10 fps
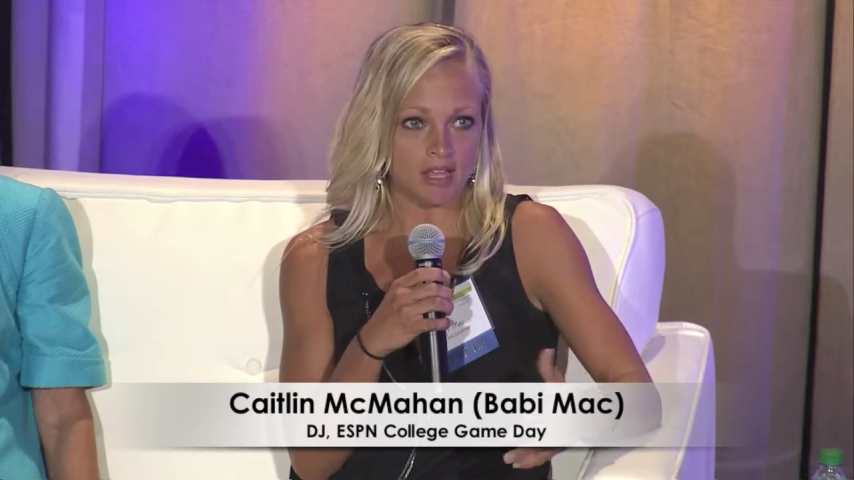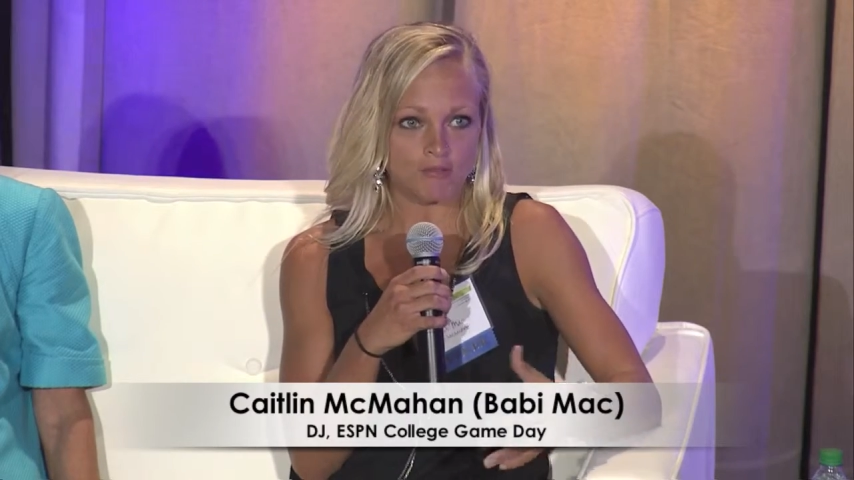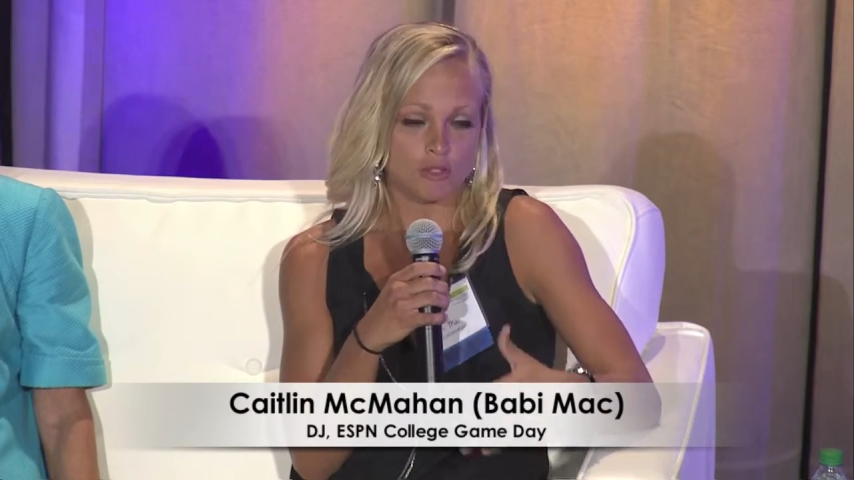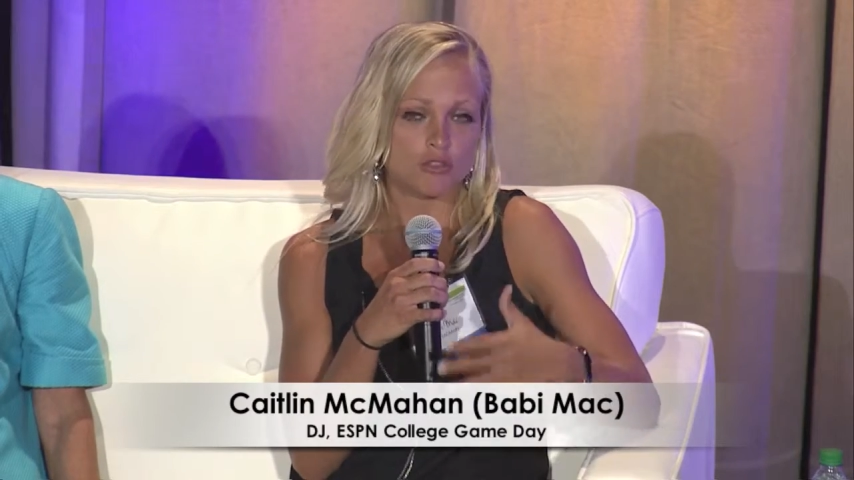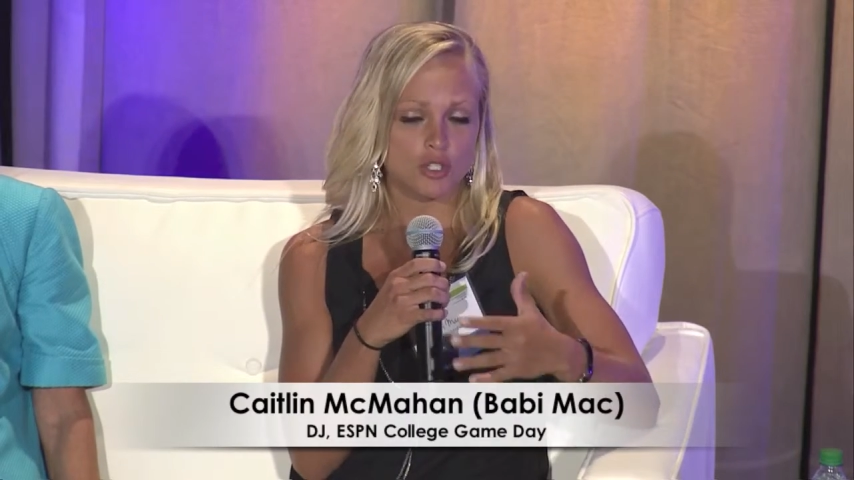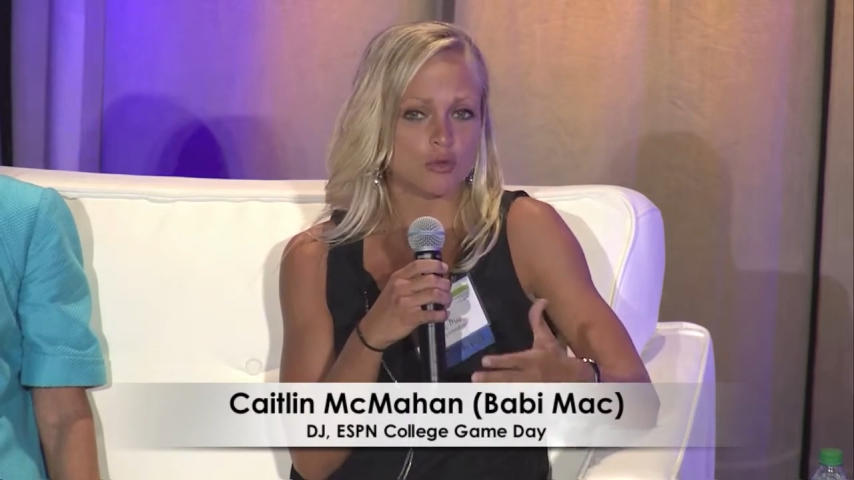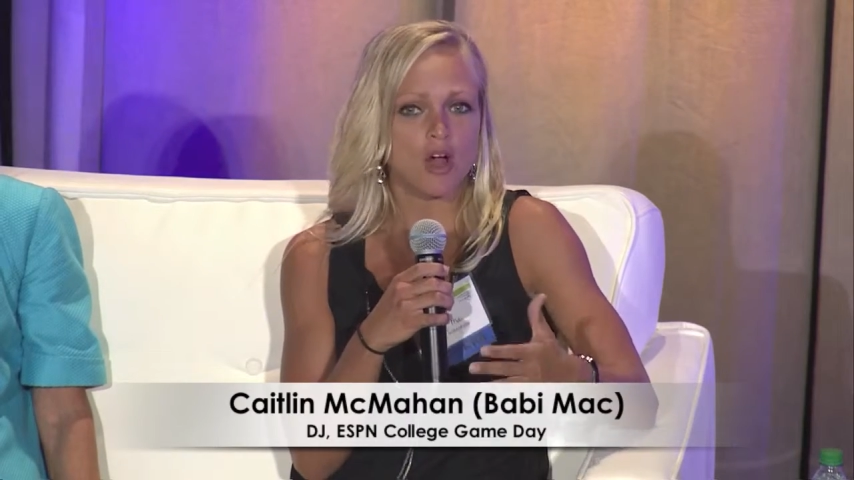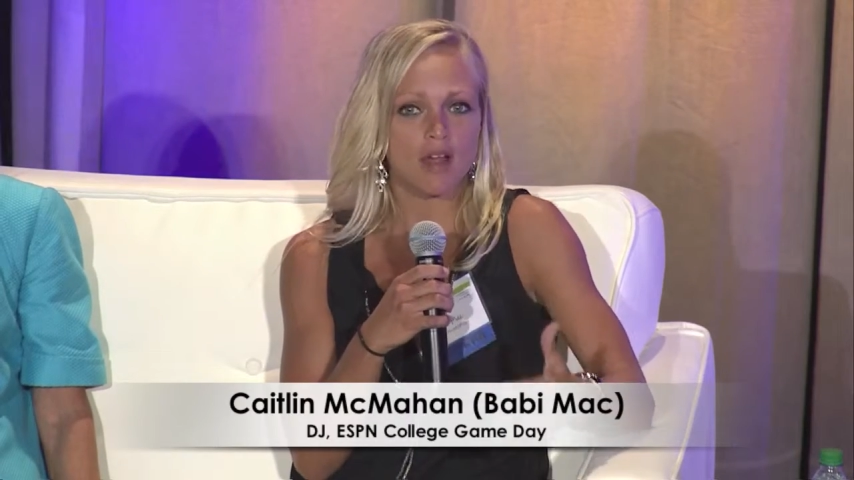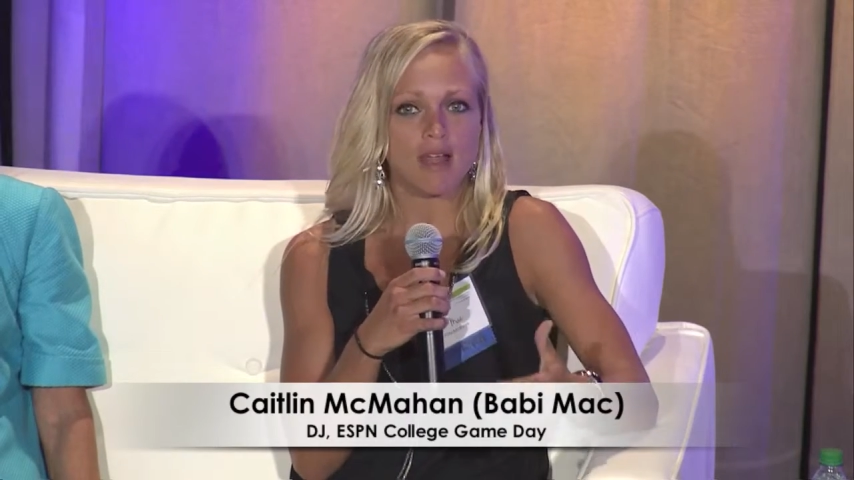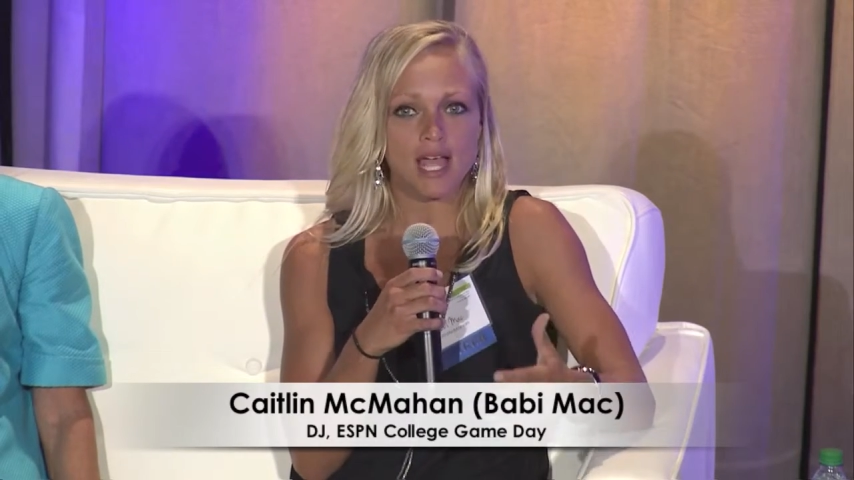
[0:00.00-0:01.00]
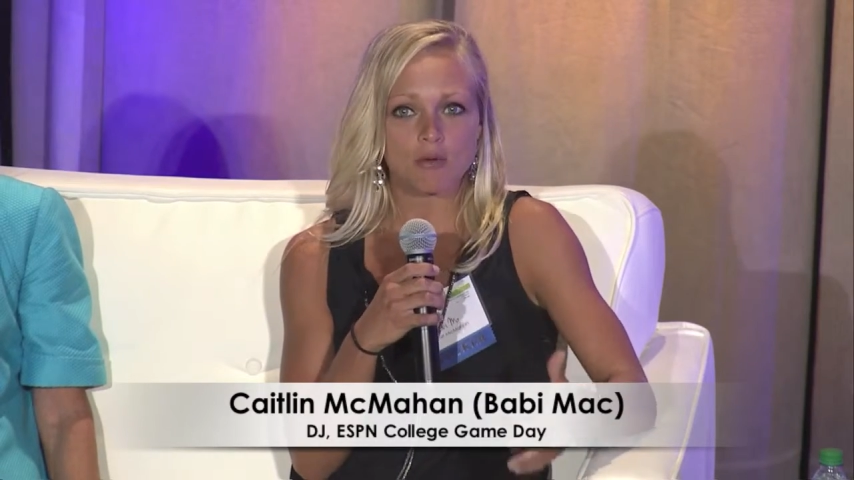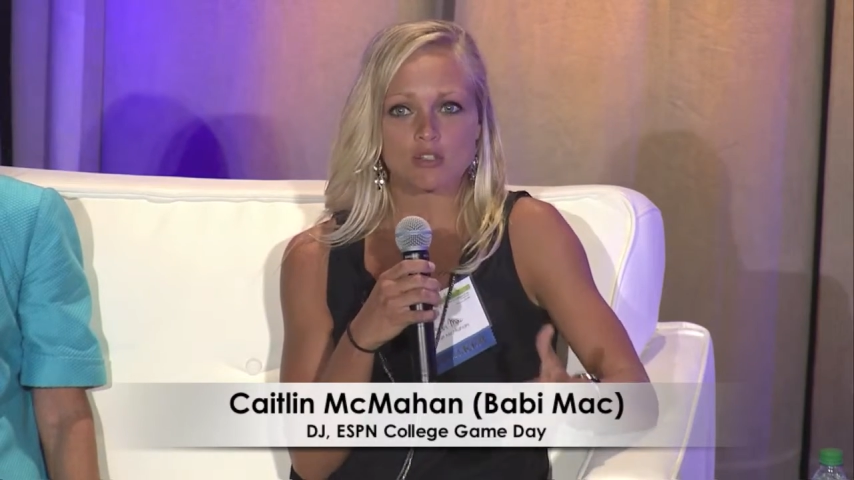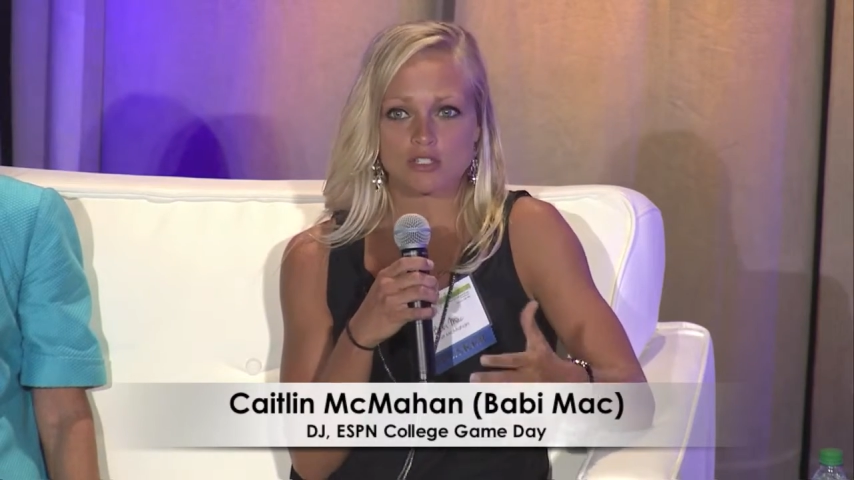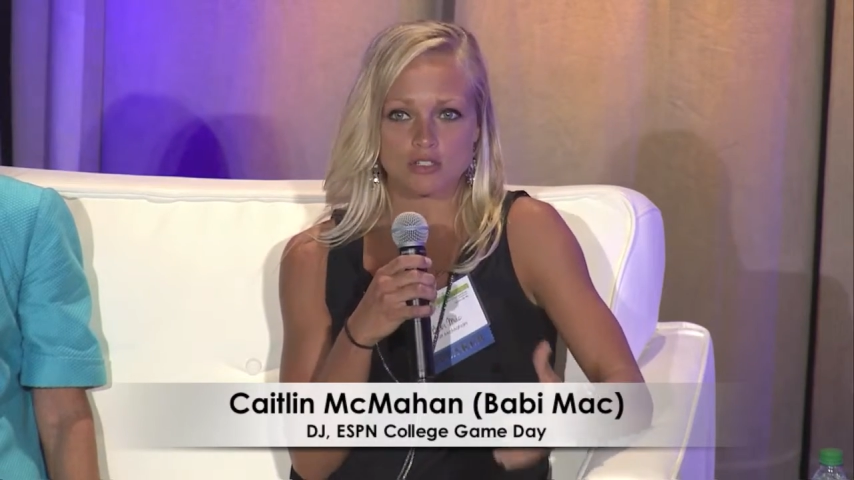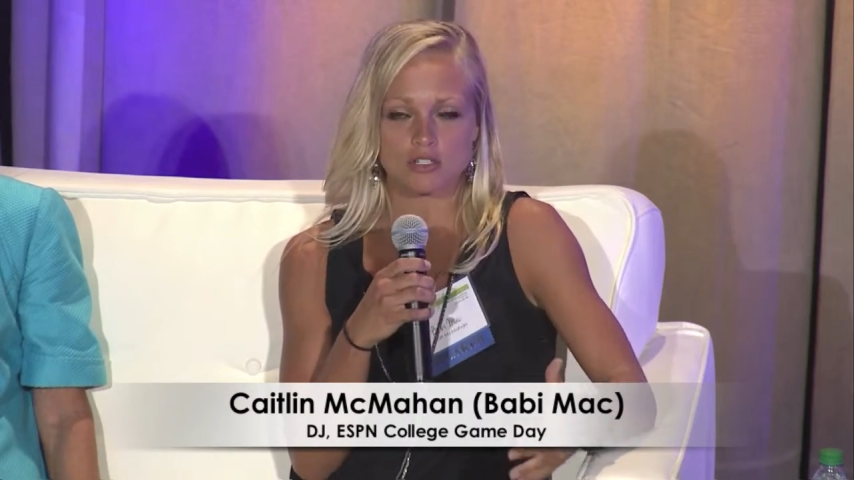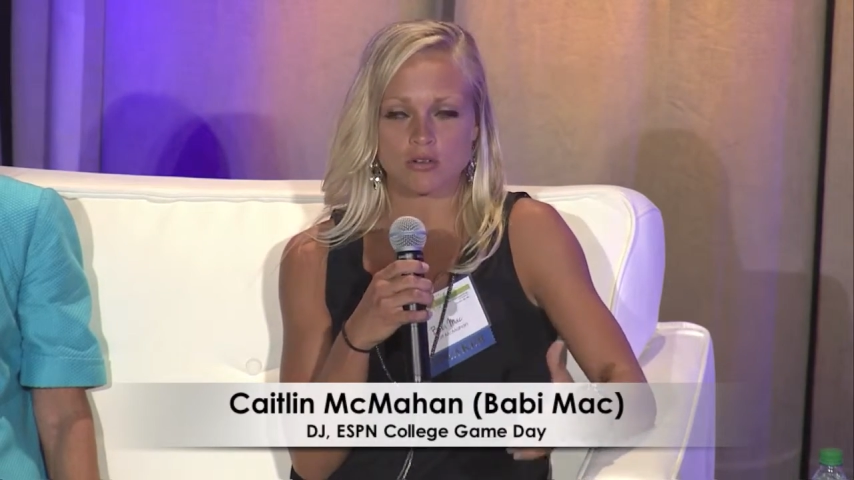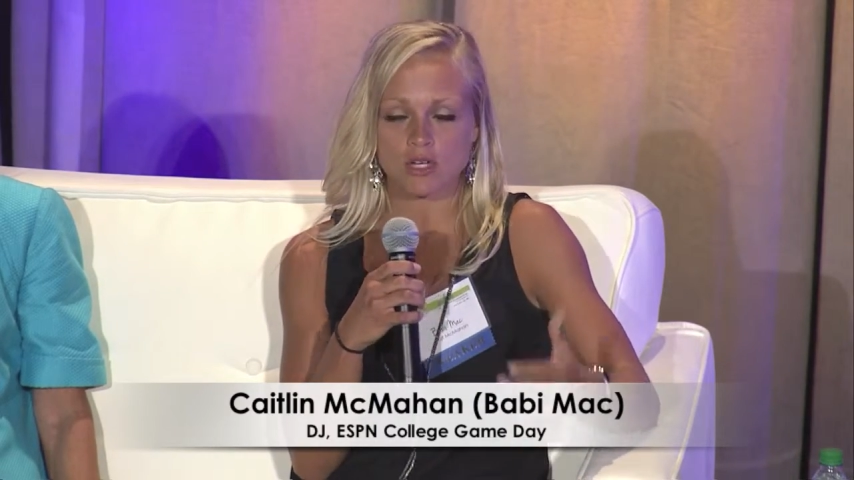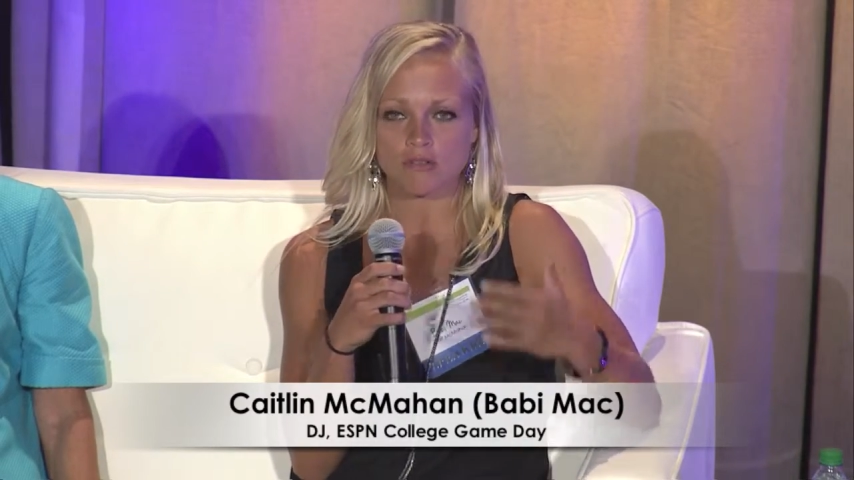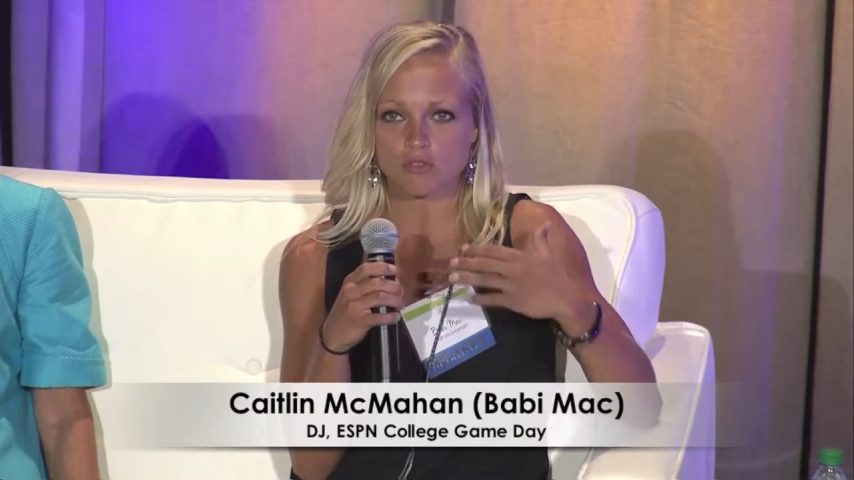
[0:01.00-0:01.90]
And if you do not like what you're doing,